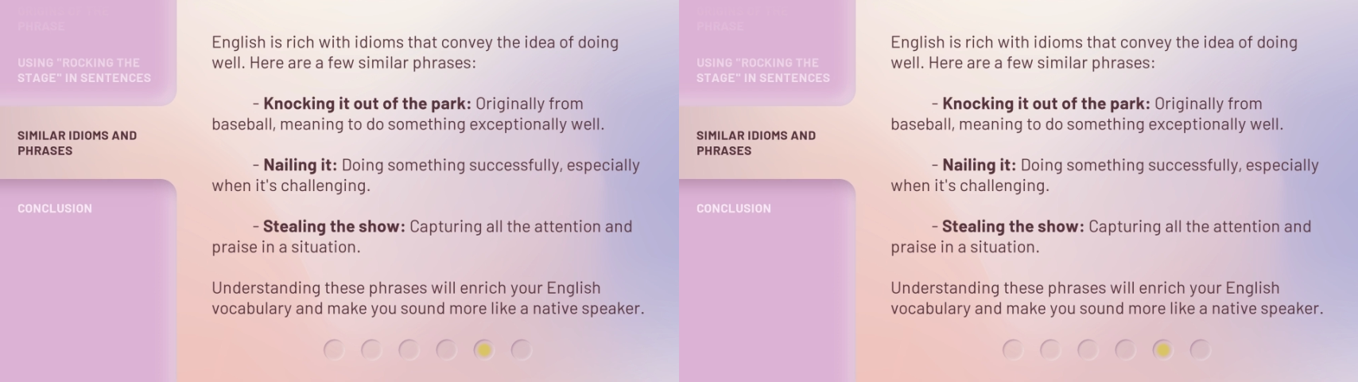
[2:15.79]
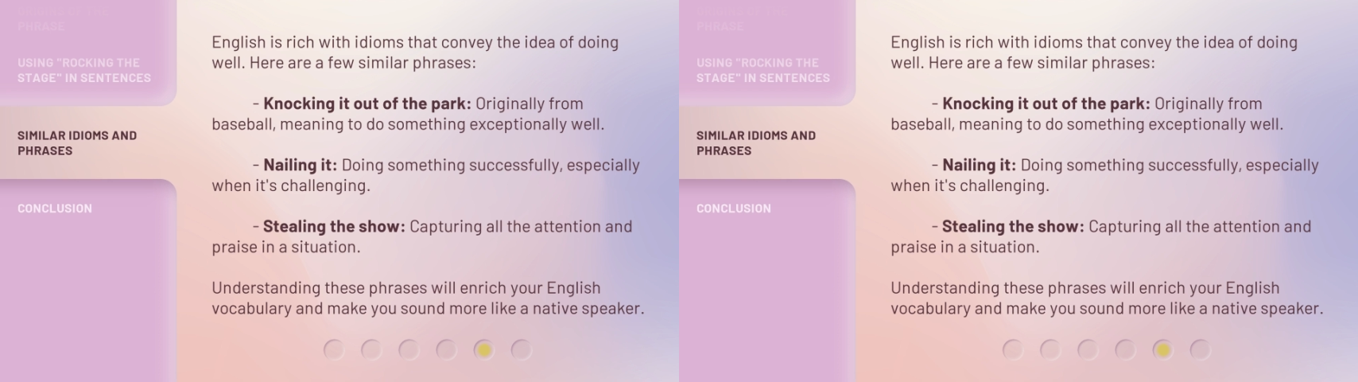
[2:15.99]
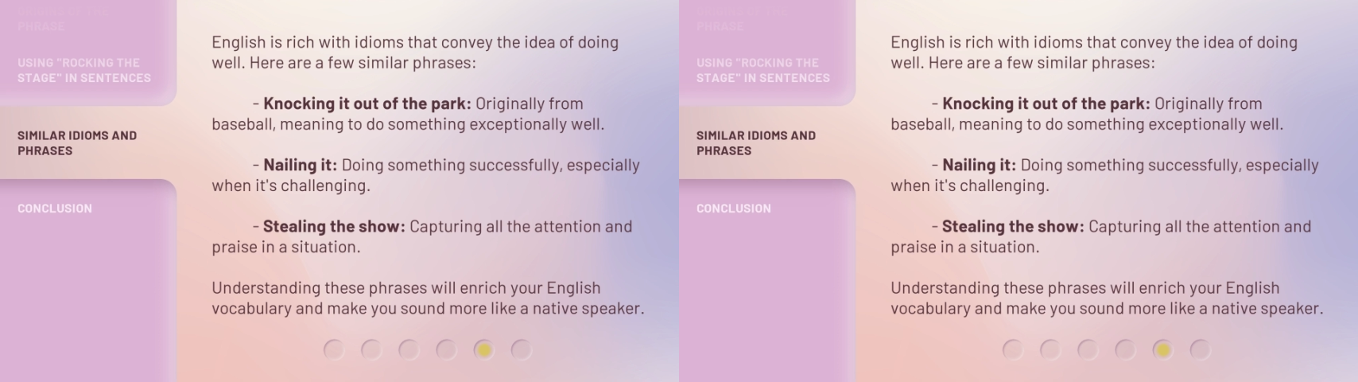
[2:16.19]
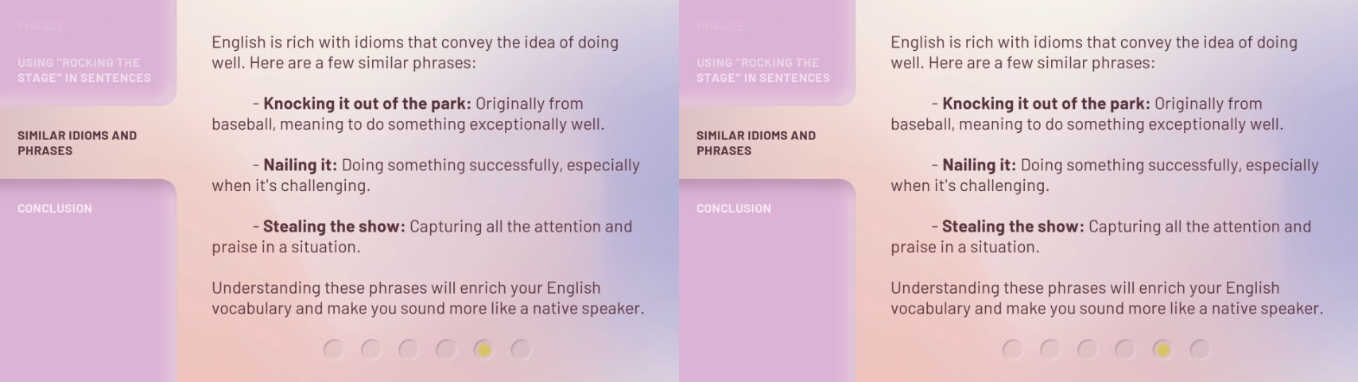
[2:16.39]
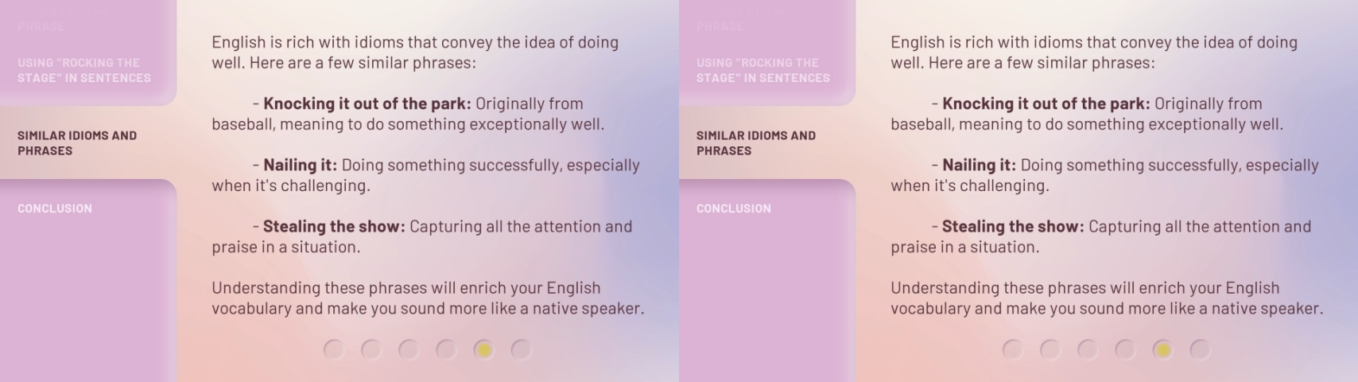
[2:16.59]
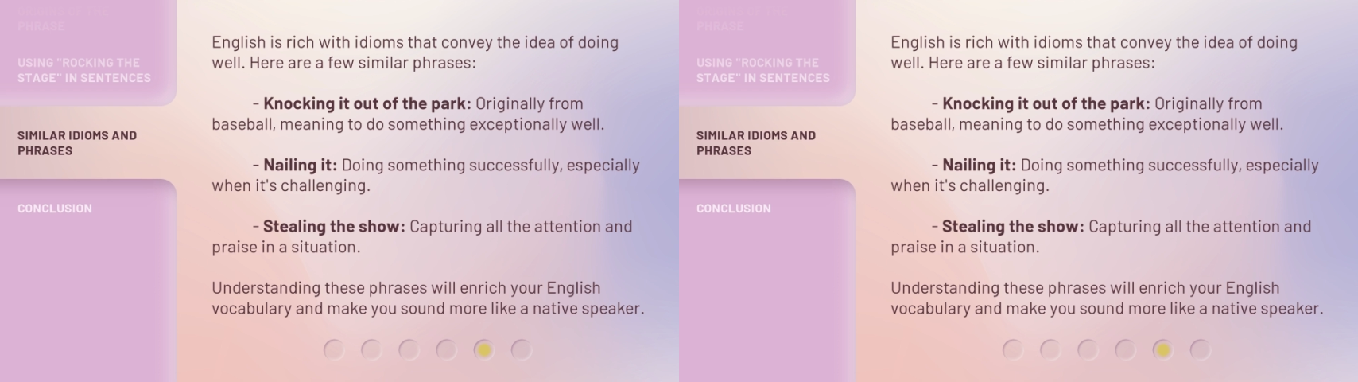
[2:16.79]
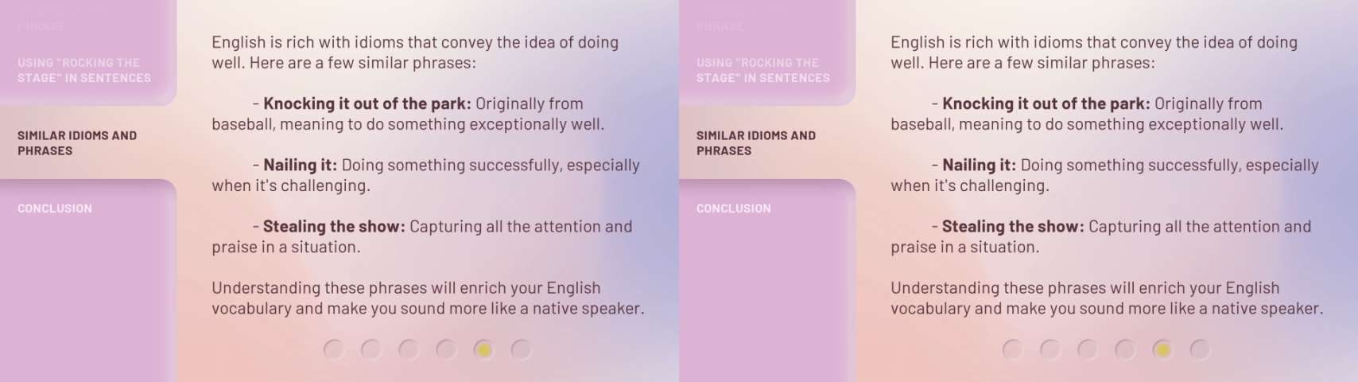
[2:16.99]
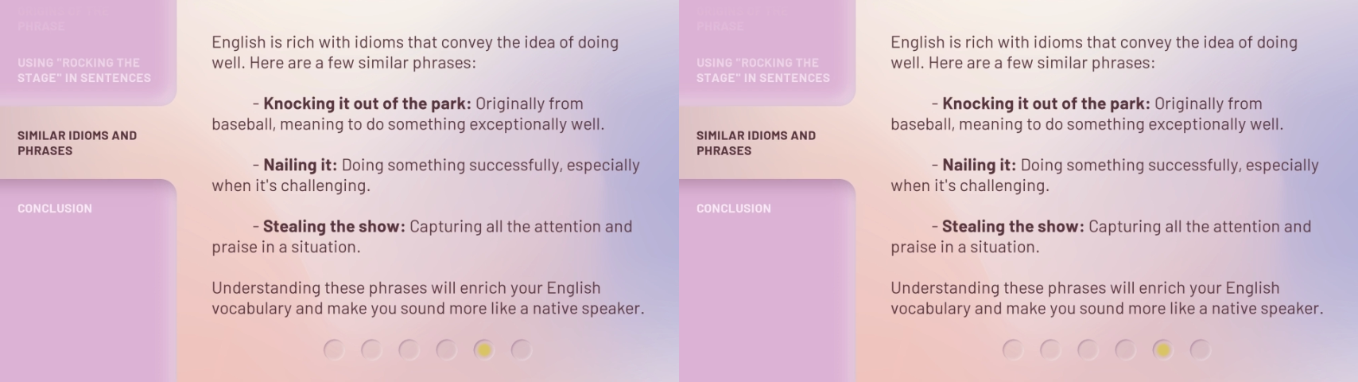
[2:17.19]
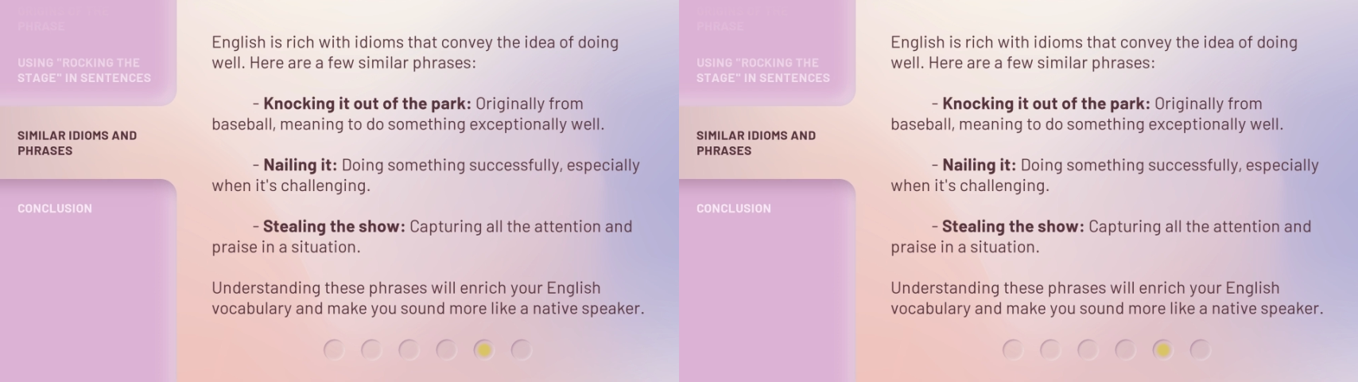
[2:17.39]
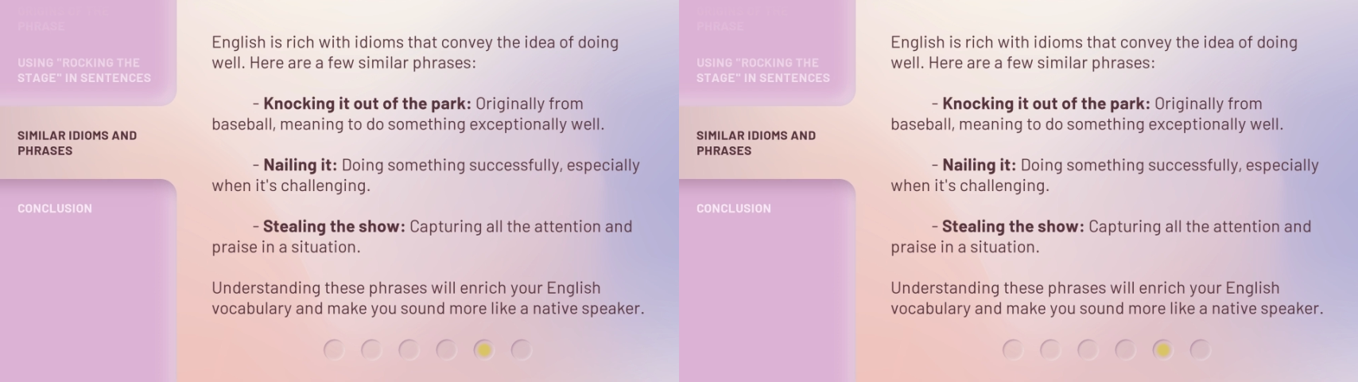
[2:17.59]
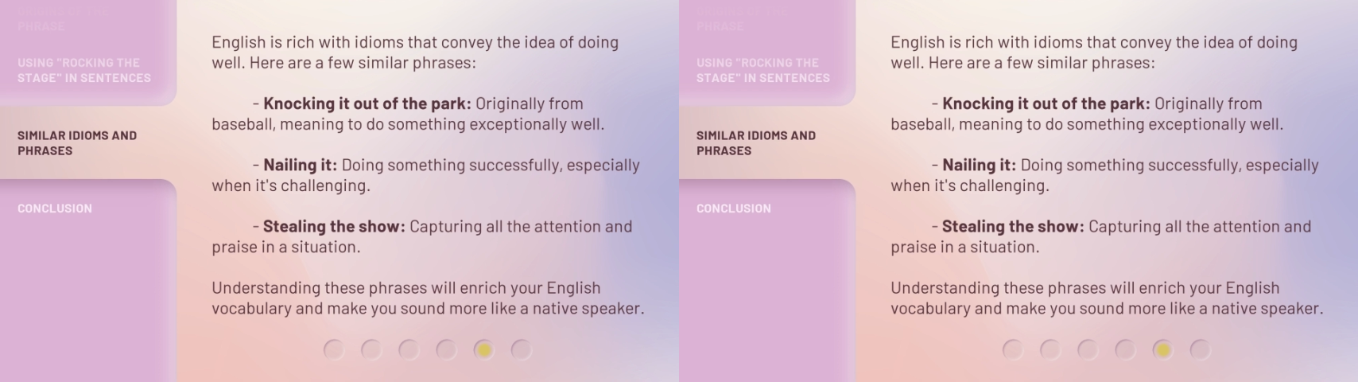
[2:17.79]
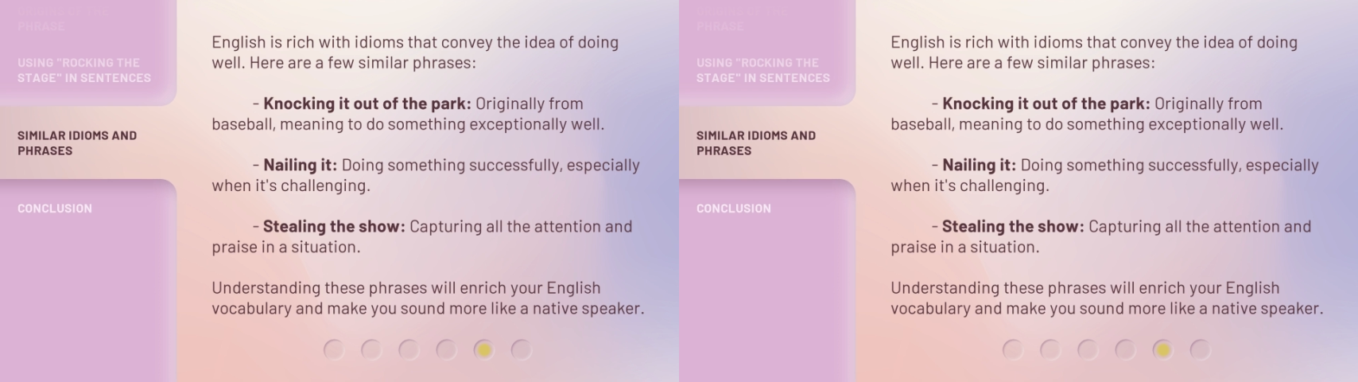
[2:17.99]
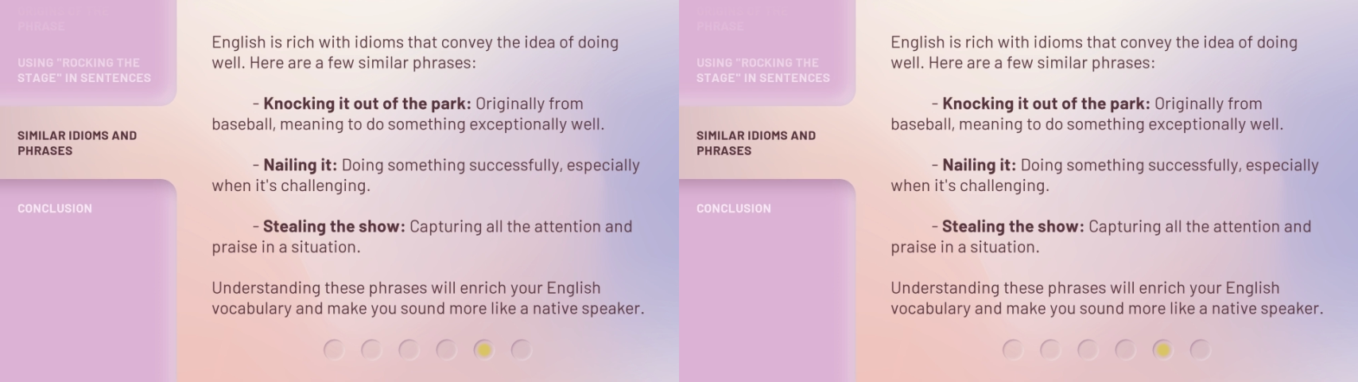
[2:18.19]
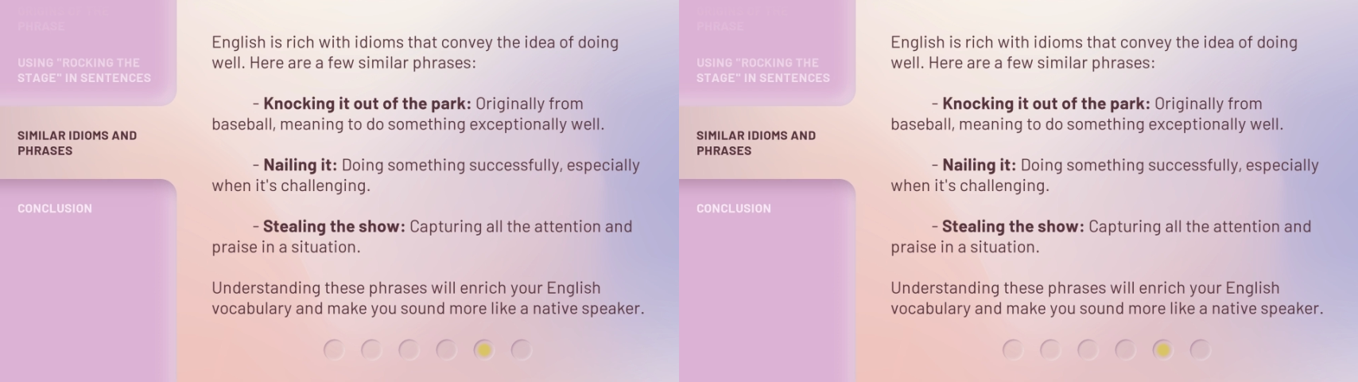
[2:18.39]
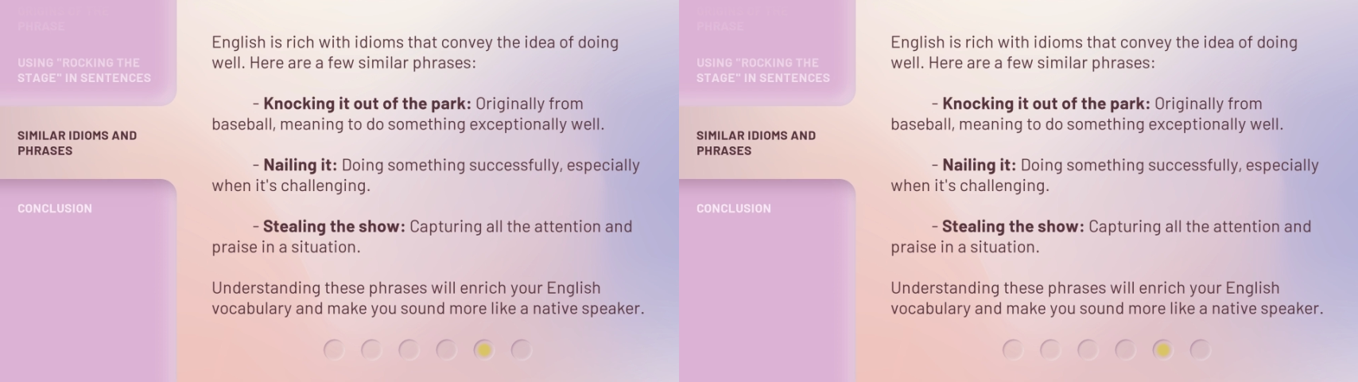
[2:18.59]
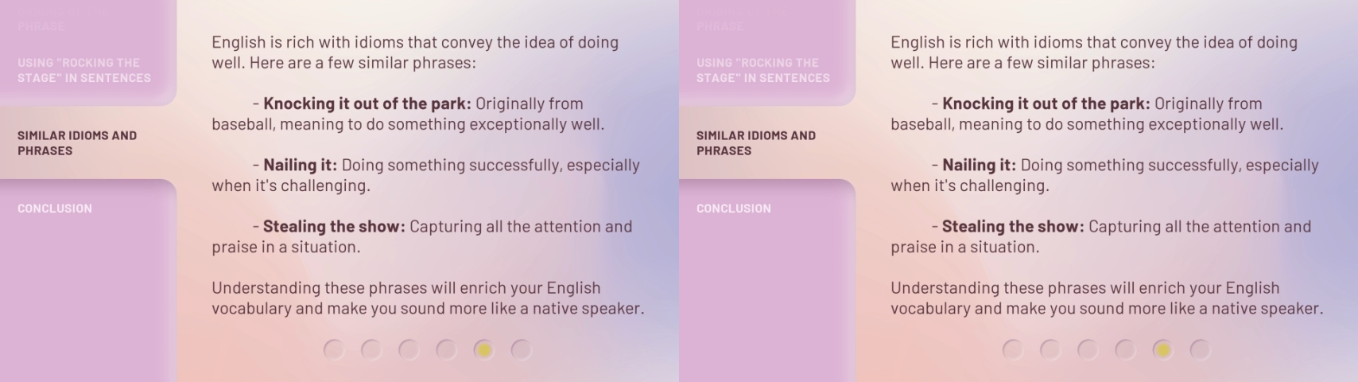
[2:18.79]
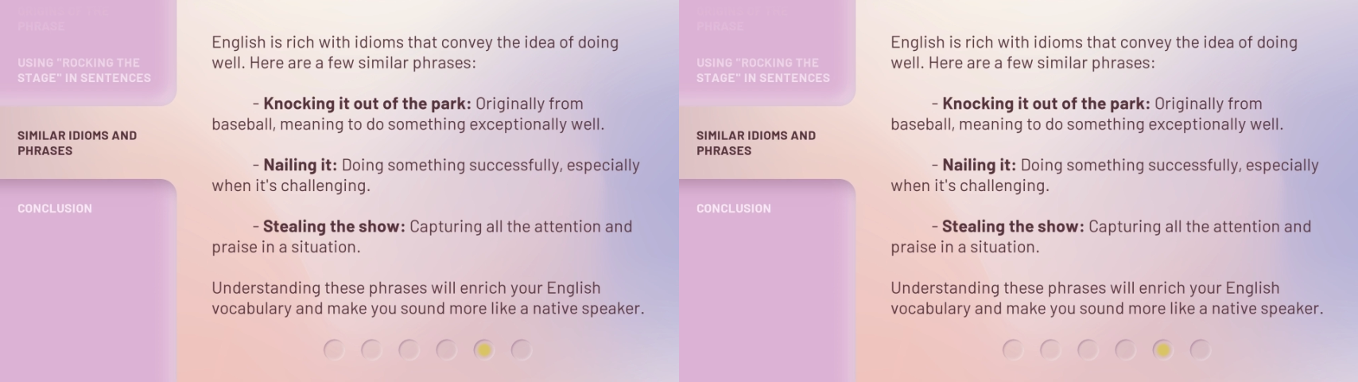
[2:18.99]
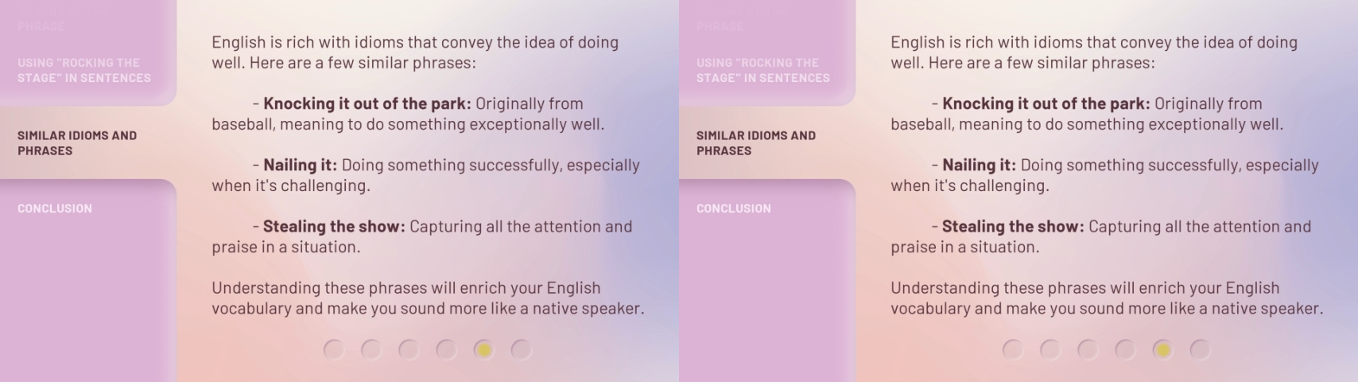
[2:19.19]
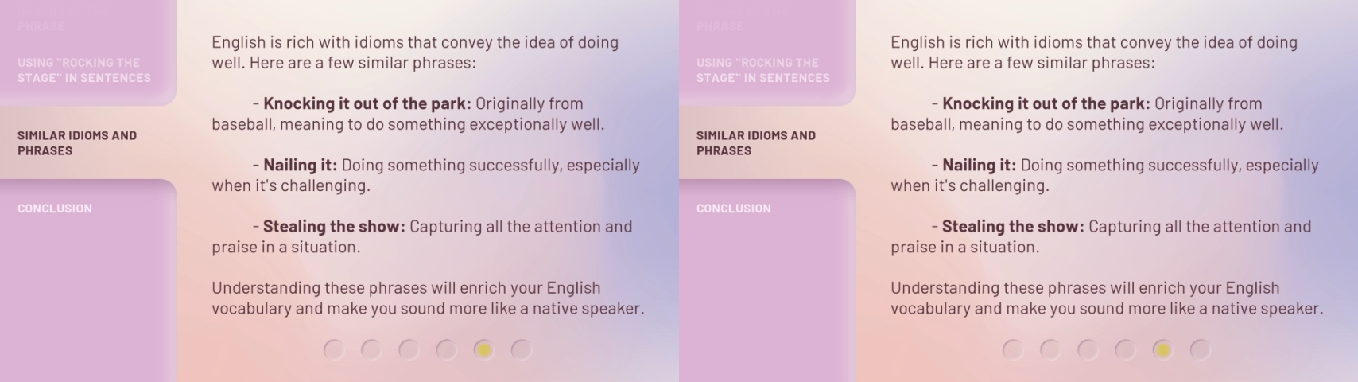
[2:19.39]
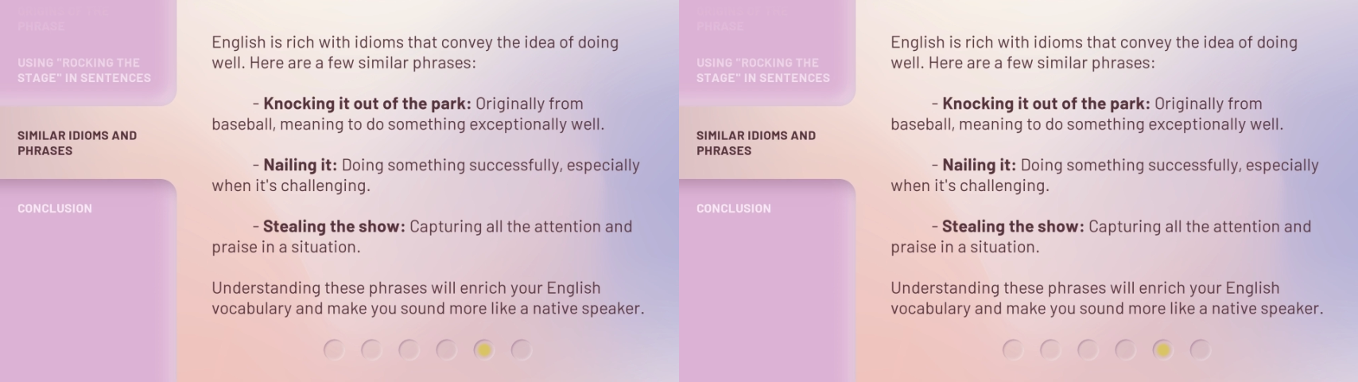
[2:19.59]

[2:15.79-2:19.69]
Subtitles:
No face is visible, so there are no lips to read.